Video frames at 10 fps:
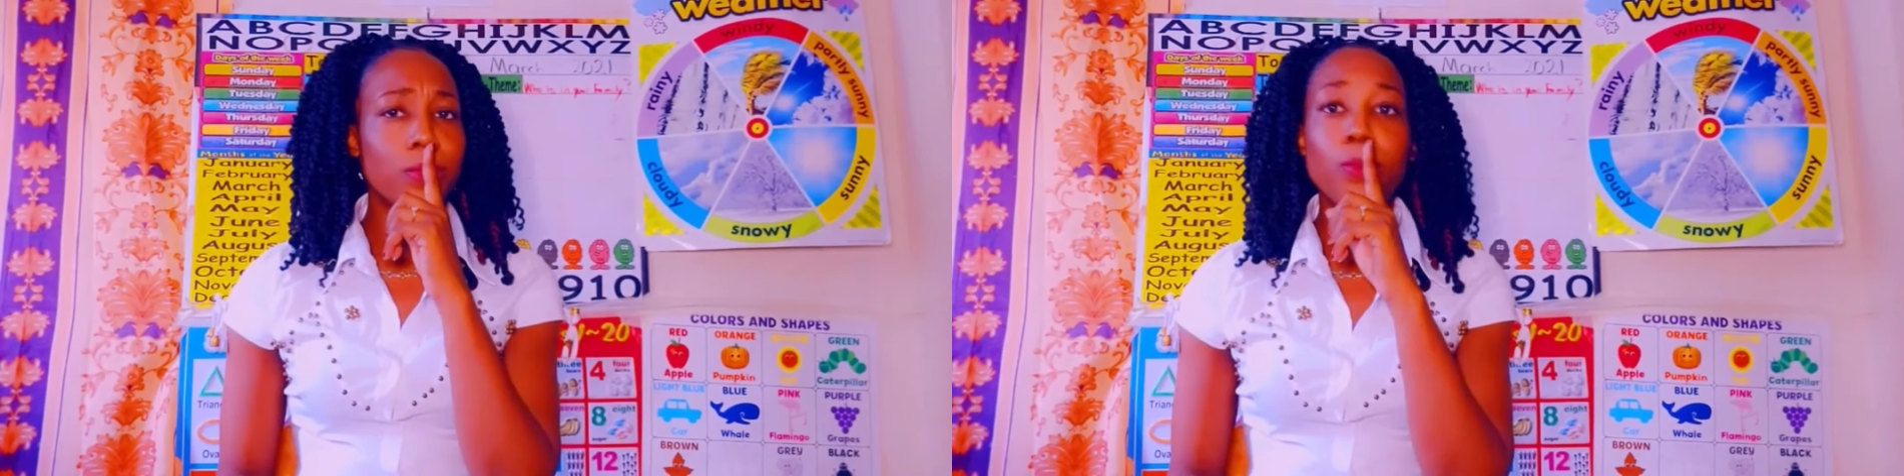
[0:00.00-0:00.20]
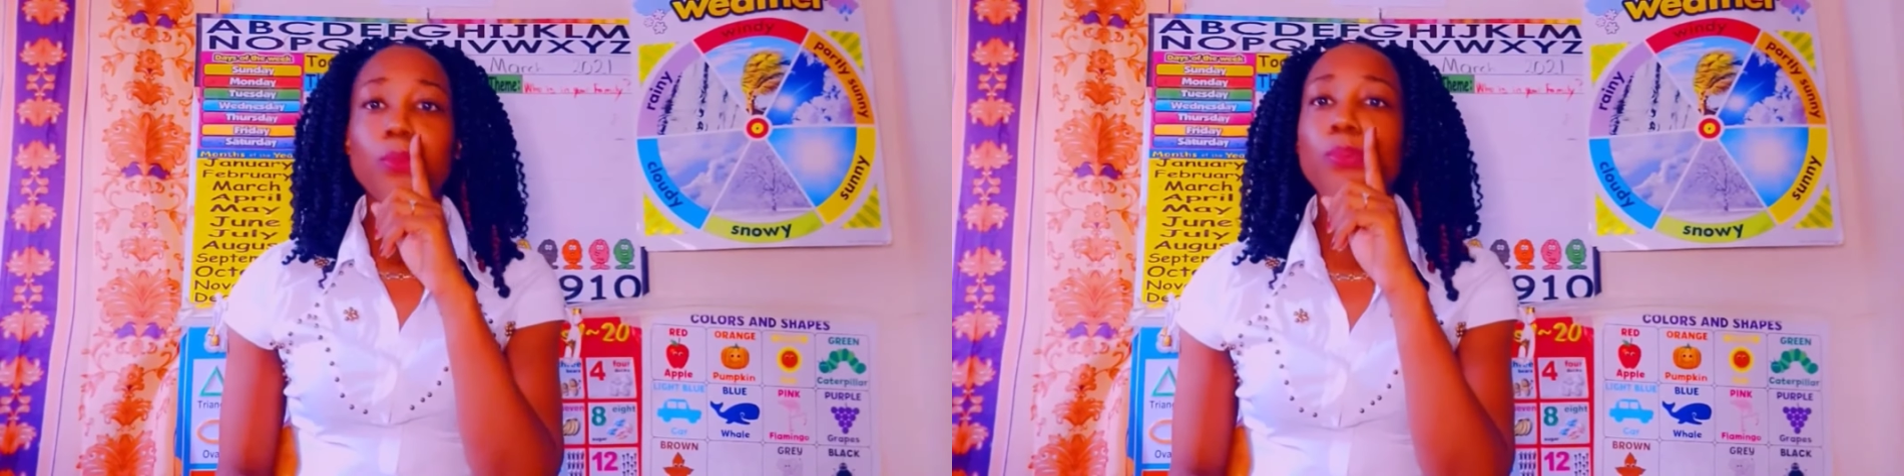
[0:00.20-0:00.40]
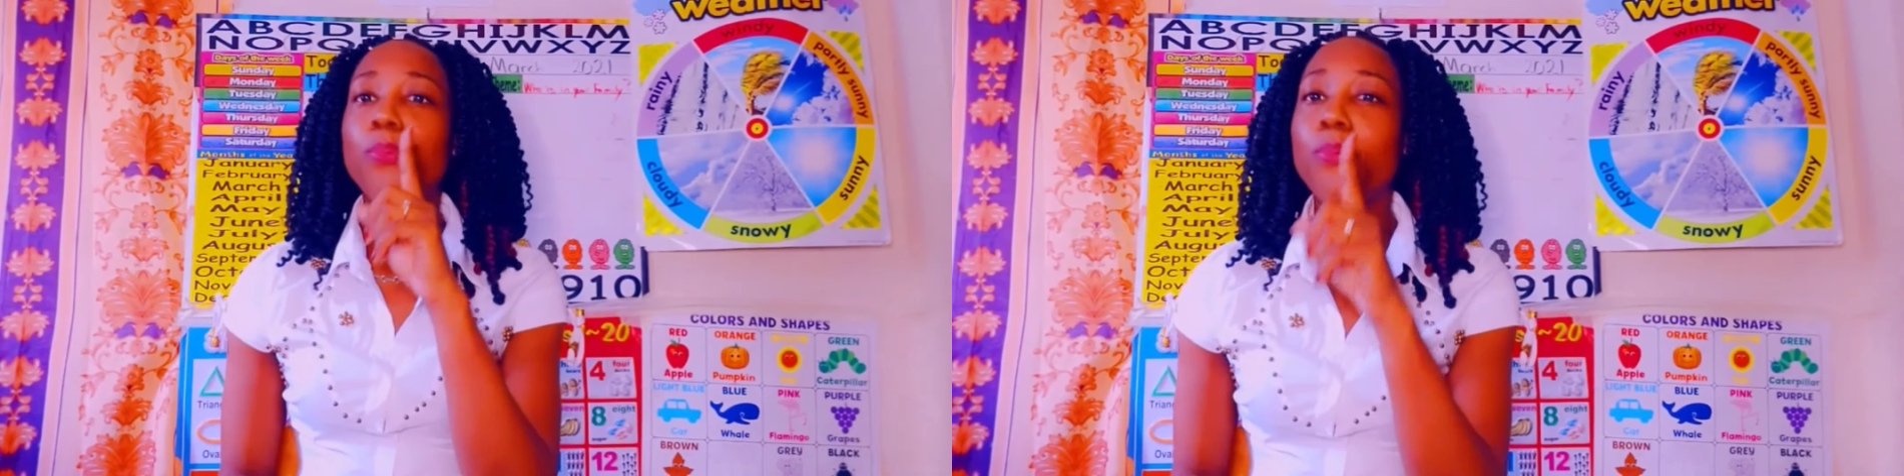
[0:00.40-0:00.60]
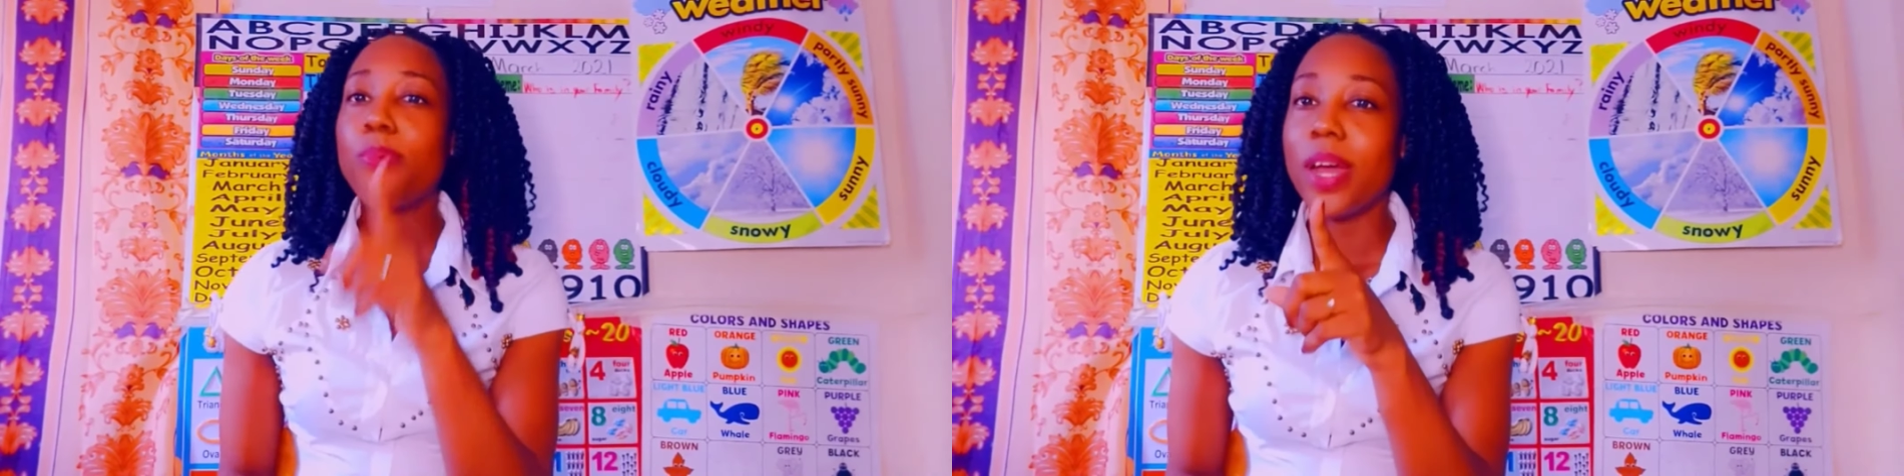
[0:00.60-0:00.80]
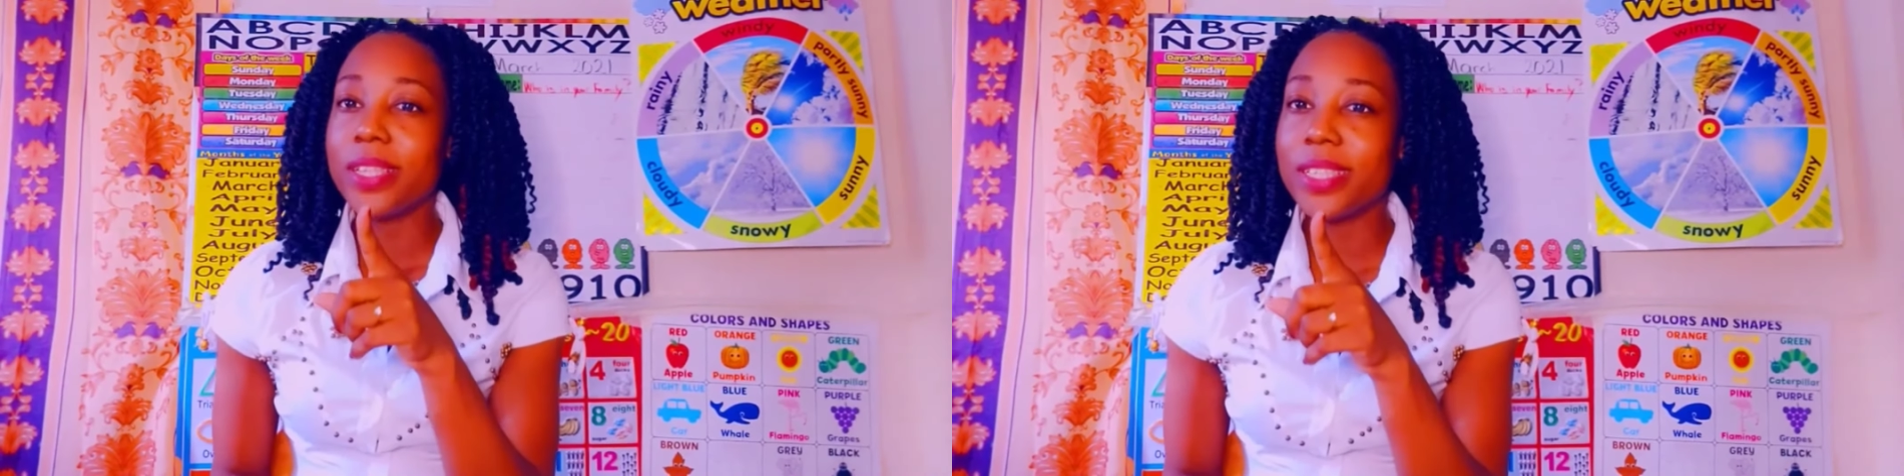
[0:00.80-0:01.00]

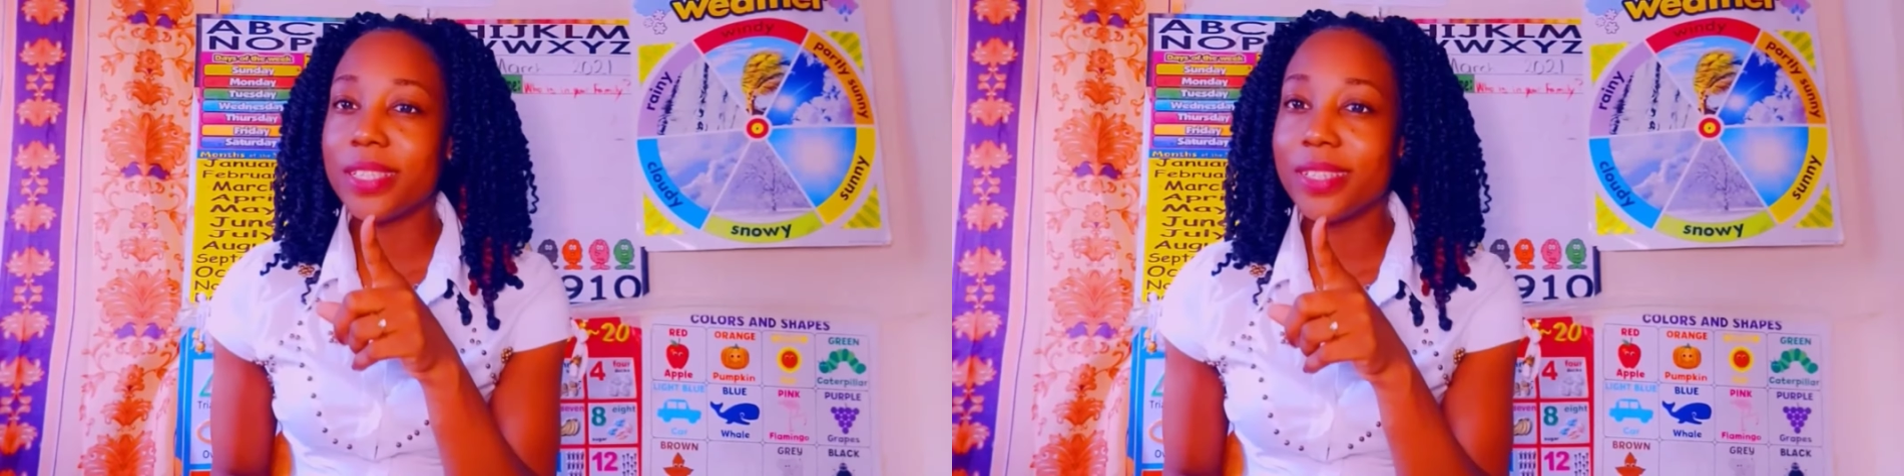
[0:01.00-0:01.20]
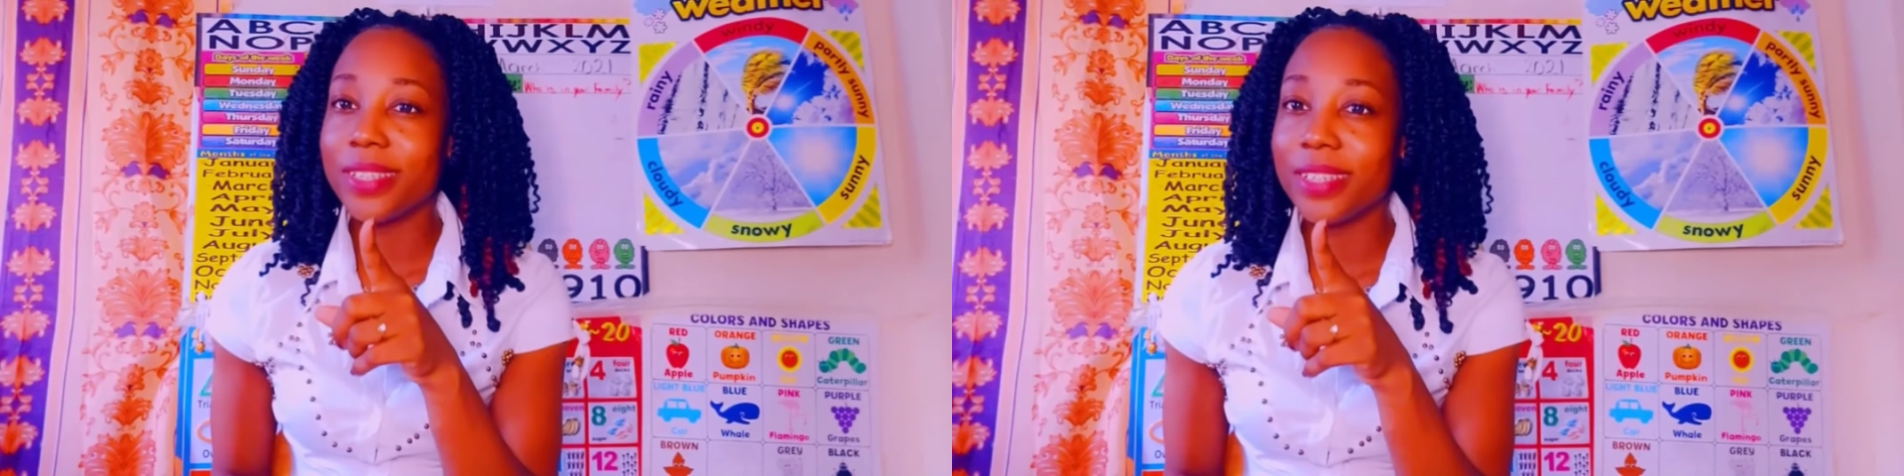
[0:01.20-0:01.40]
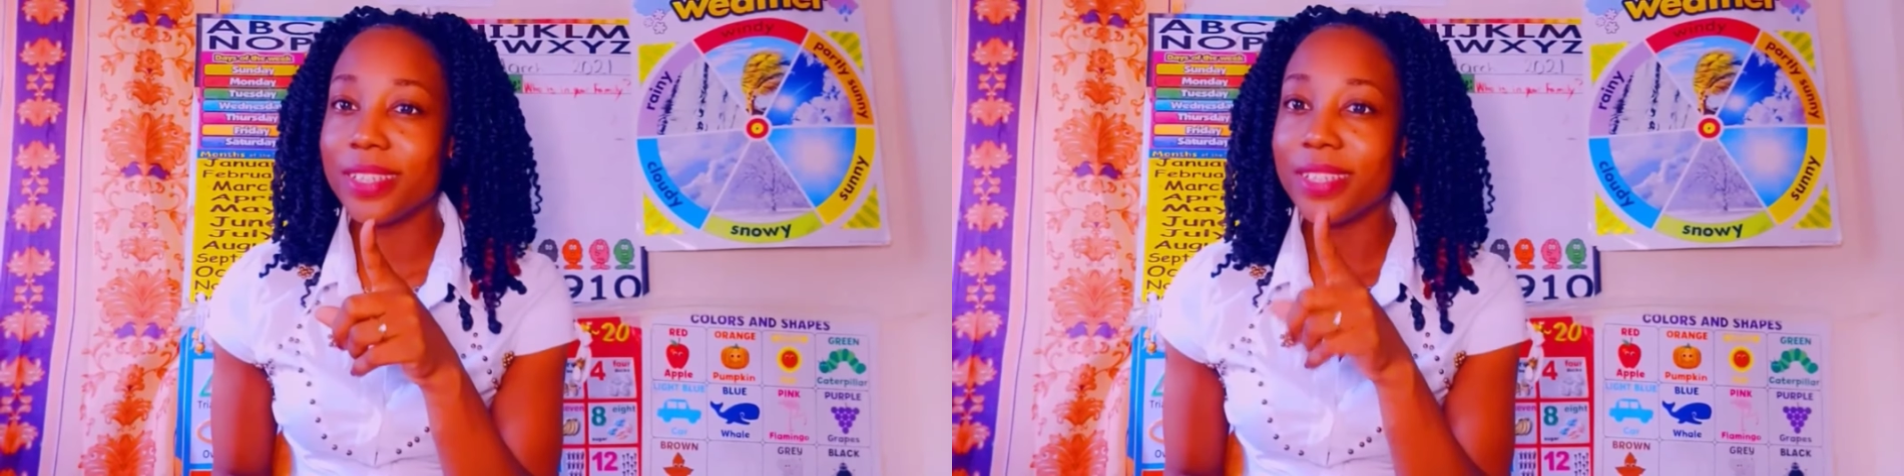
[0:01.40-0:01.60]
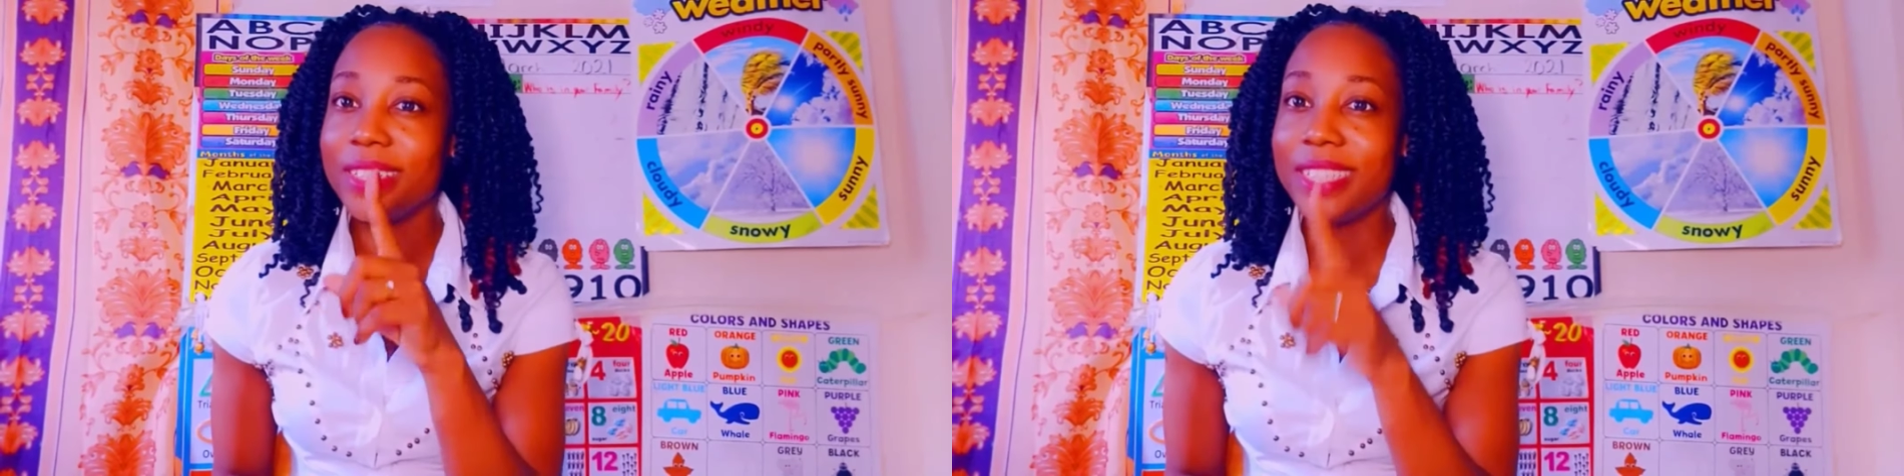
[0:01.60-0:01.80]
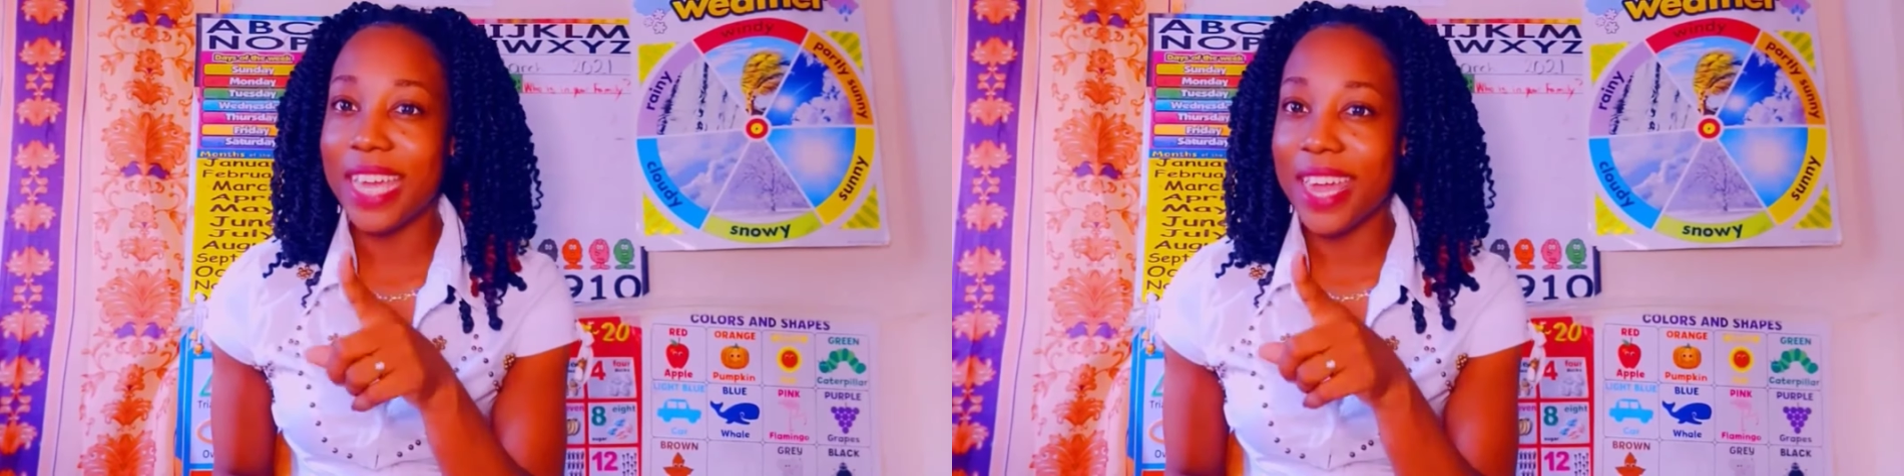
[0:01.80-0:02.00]
what
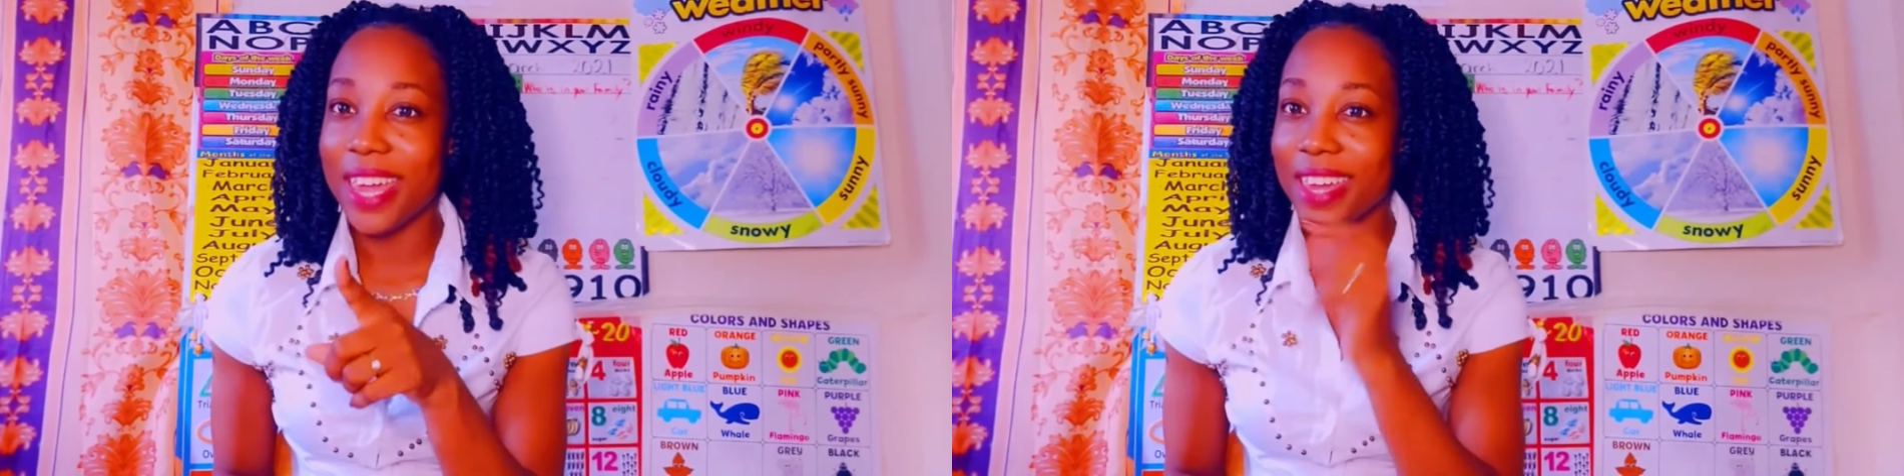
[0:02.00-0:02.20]
day